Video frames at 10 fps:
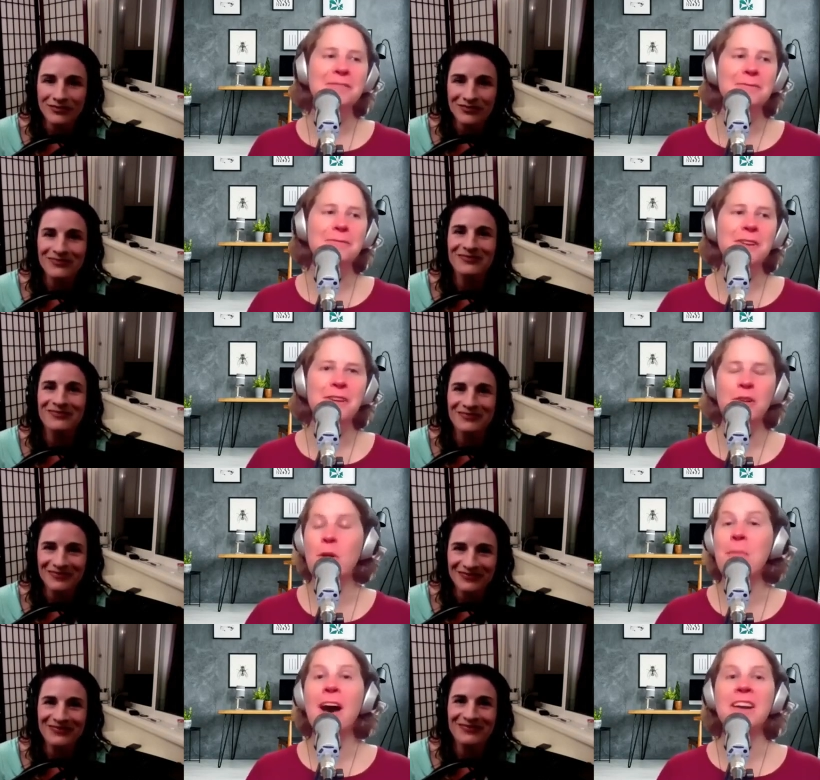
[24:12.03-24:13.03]
Speaker 1: of you know
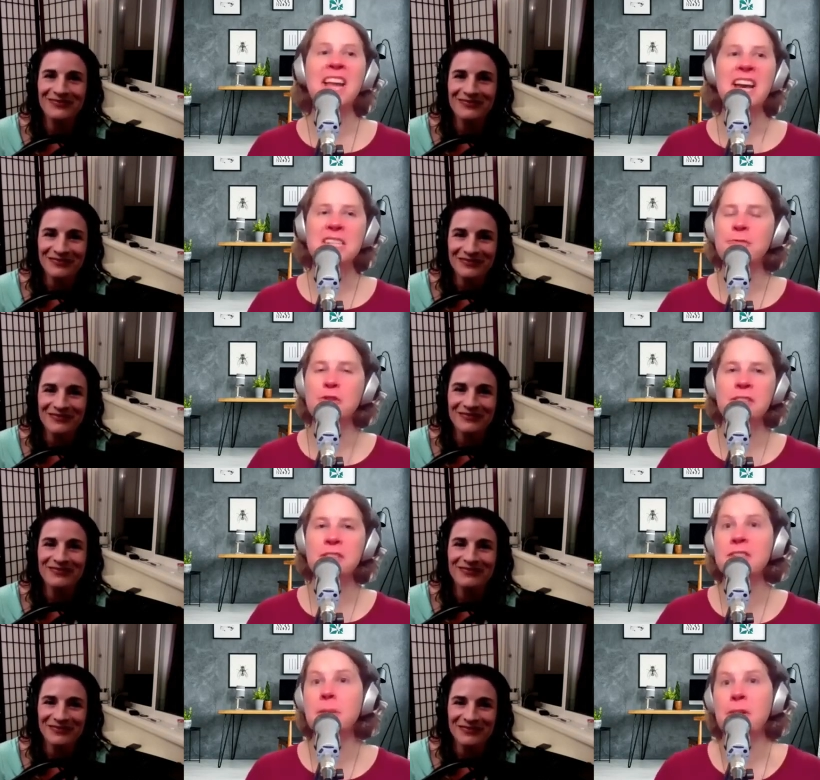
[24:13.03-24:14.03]
a podcast
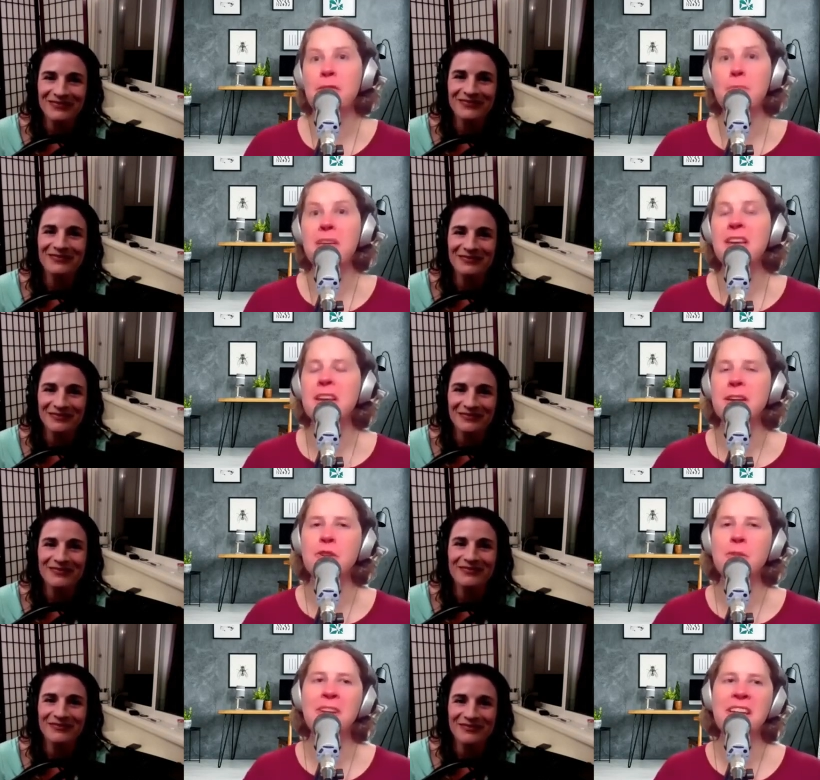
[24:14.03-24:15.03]
versus some other media of
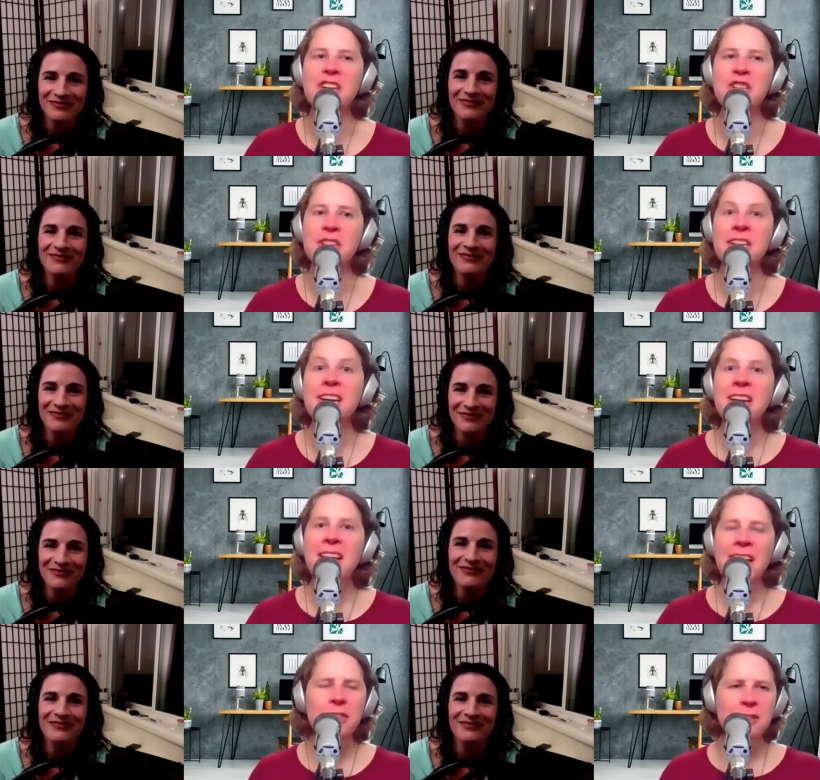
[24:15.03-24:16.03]
communication.
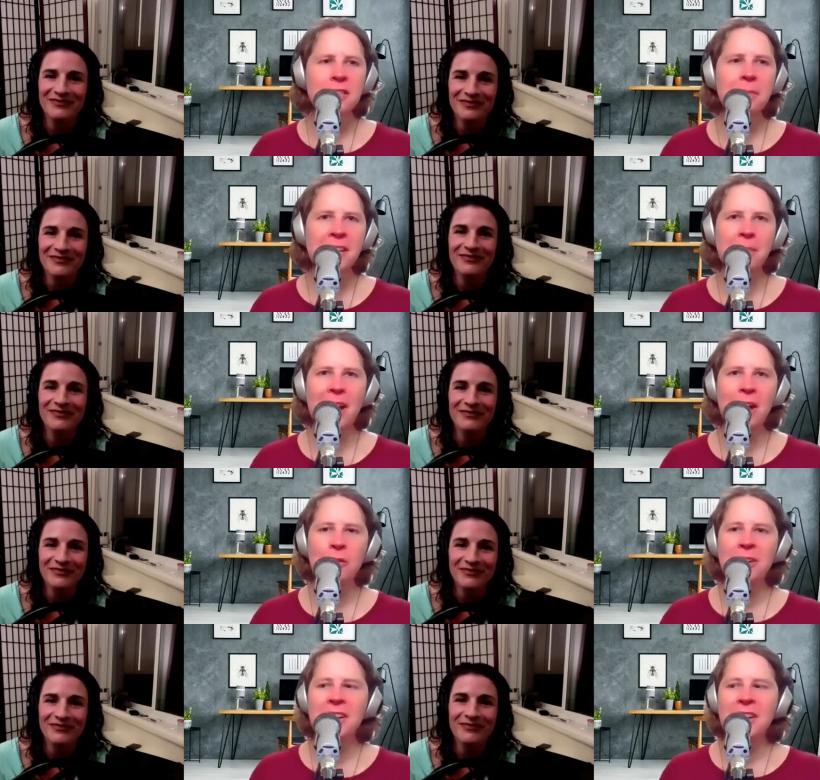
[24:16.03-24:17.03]
And there's something
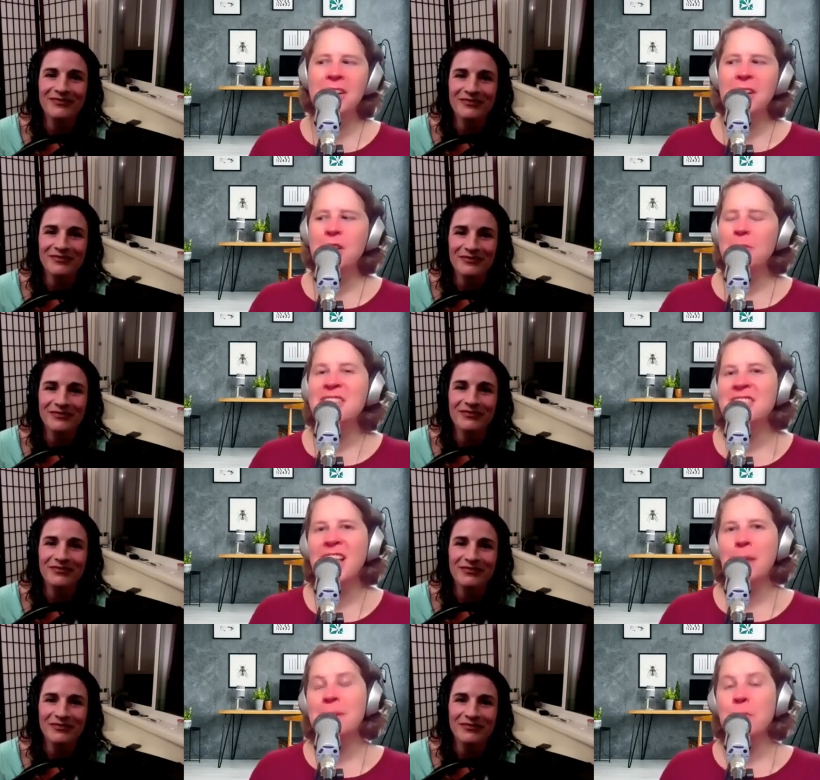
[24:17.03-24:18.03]
about you know, because a
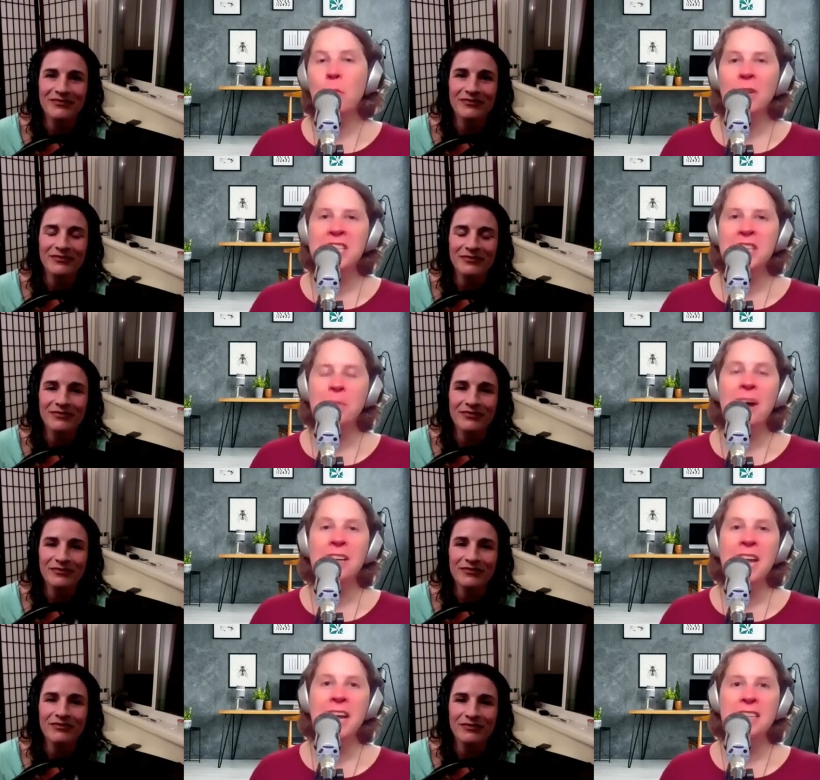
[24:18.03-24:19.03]
lot of people will listen to
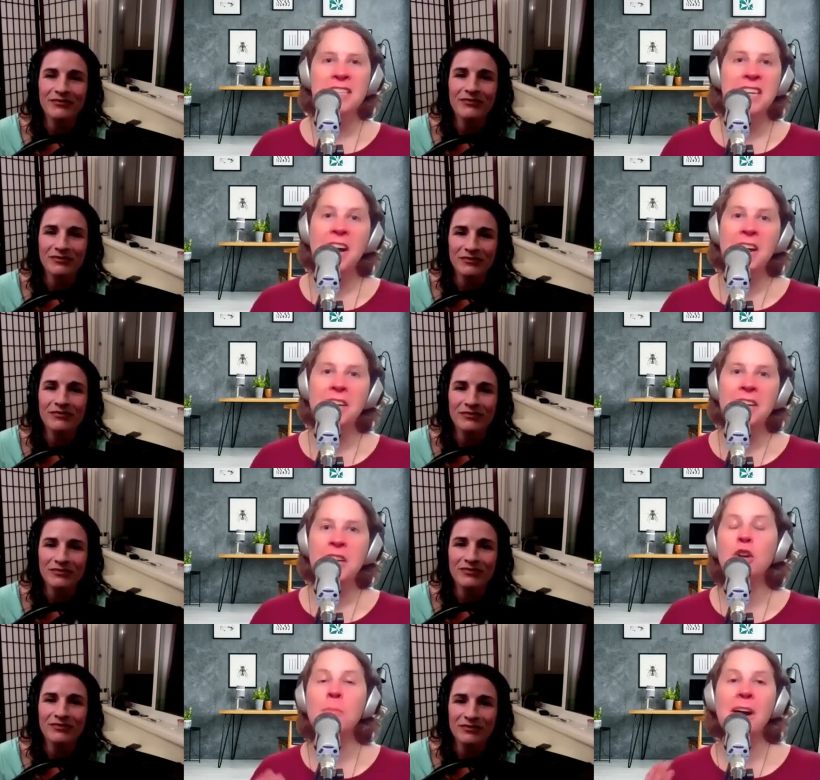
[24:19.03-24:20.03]
podcasts on
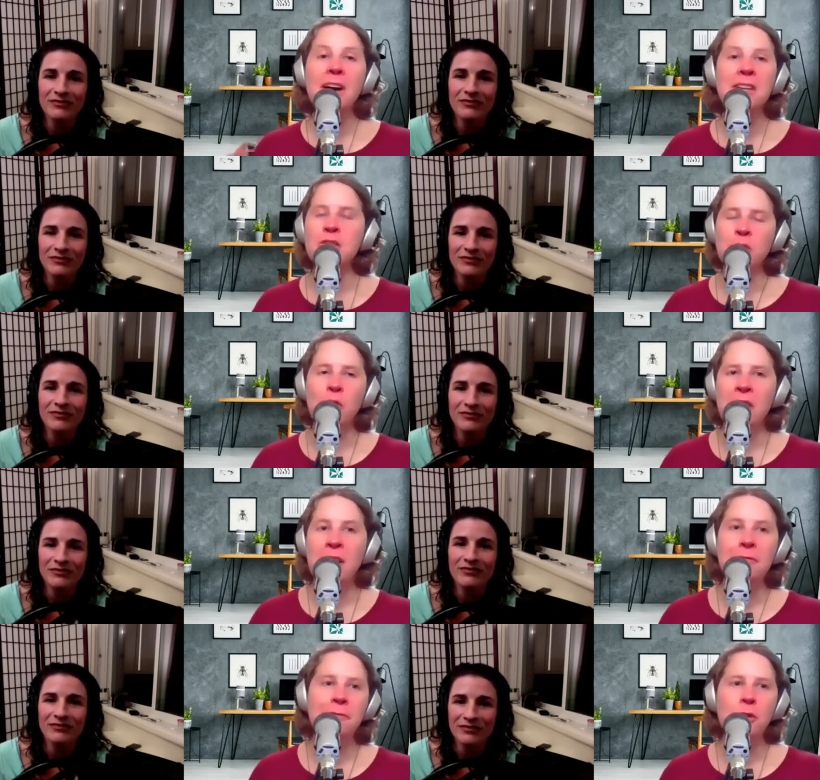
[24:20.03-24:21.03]
earbuds or, or
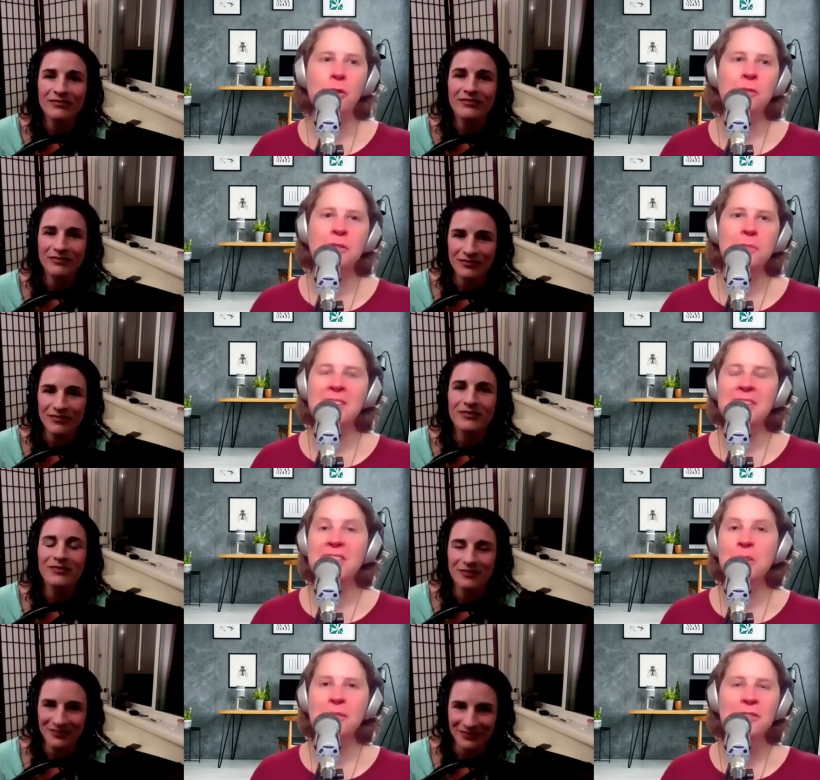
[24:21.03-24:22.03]
headphones. But
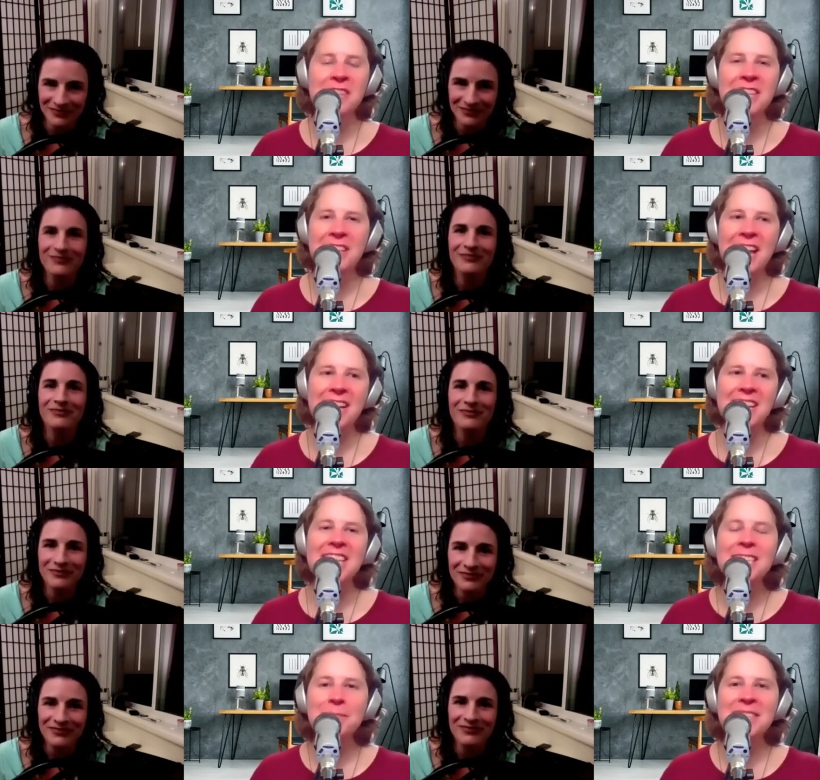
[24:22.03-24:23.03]
so there's the that
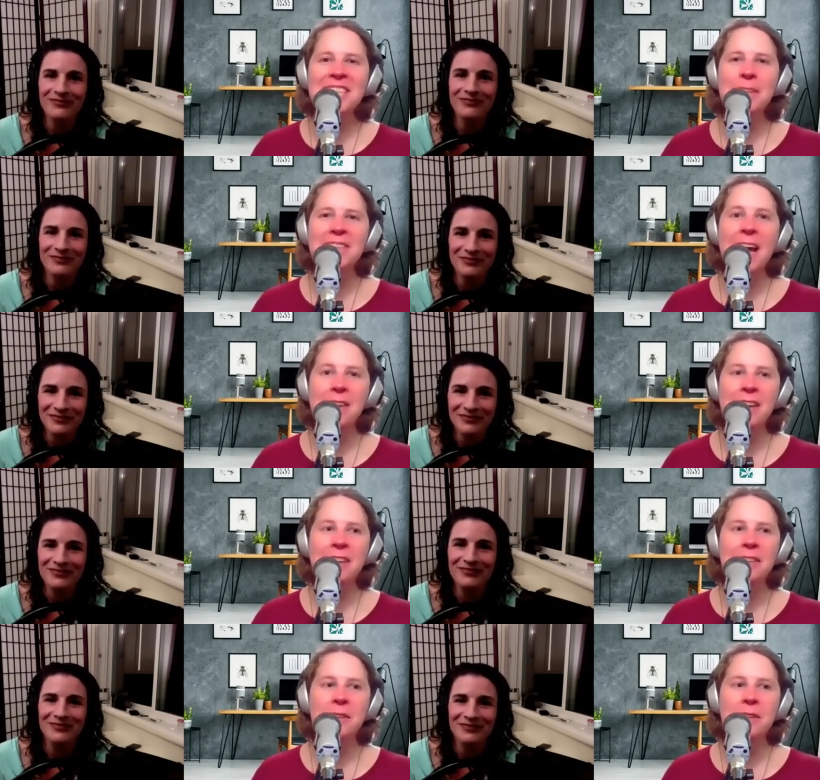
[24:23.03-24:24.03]
intimacy of having